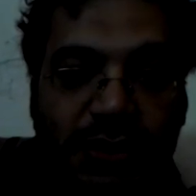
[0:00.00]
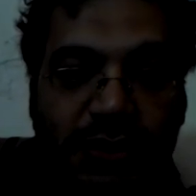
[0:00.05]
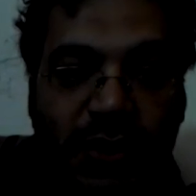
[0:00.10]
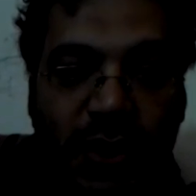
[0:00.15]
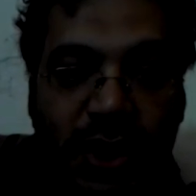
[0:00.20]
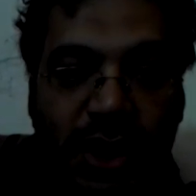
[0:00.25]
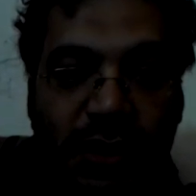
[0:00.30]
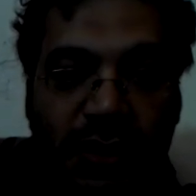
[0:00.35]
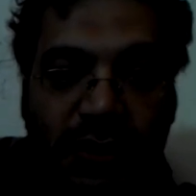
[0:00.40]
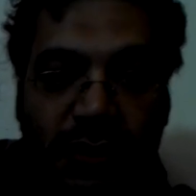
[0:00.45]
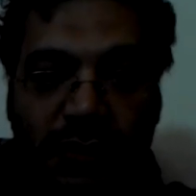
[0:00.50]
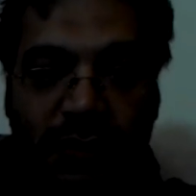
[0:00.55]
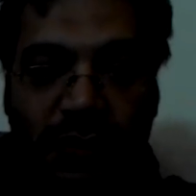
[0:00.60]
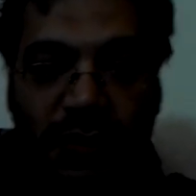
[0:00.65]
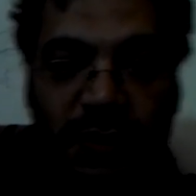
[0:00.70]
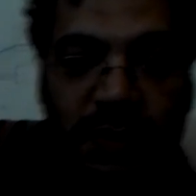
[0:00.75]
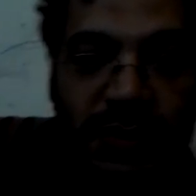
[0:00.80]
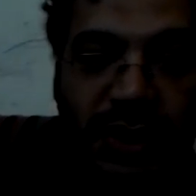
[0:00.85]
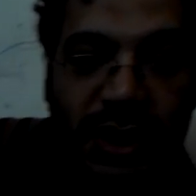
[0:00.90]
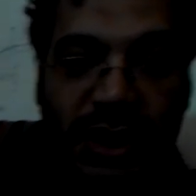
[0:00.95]
going
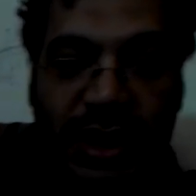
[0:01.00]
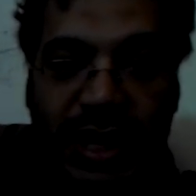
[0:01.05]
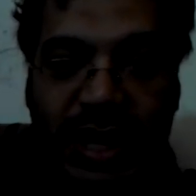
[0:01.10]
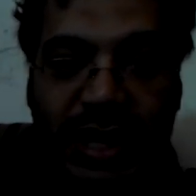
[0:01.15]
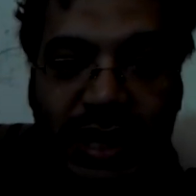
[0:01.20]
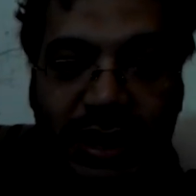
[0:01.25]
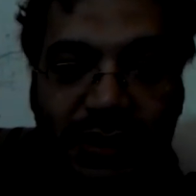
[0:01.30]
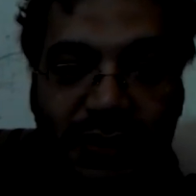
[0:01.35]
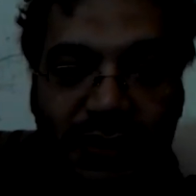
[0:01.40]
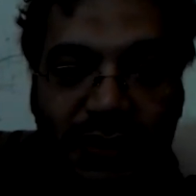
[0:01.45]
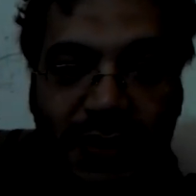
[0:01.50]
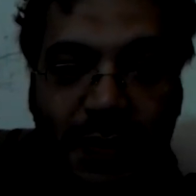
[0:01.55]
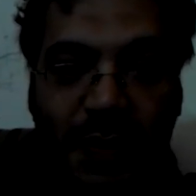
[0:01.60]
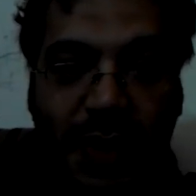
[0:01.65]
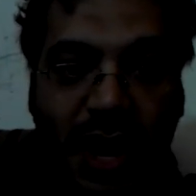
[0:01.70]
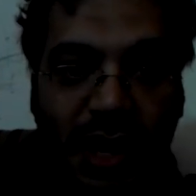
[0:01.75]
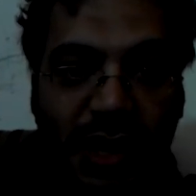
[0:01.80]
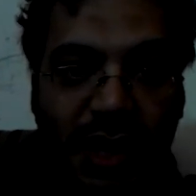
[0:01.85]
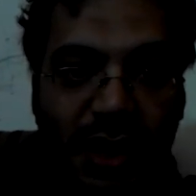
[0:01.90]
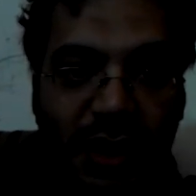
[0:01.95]
with my kid to the
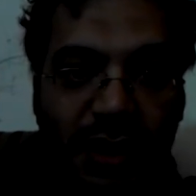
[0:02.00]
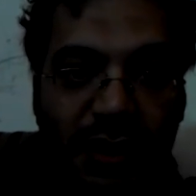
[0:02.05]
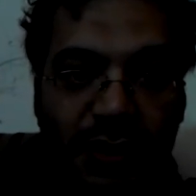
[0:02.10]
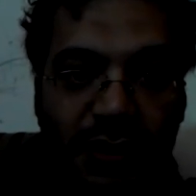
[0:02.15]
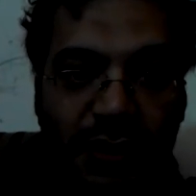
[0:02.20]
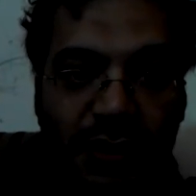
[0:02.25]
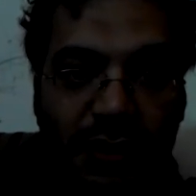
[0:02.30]
market.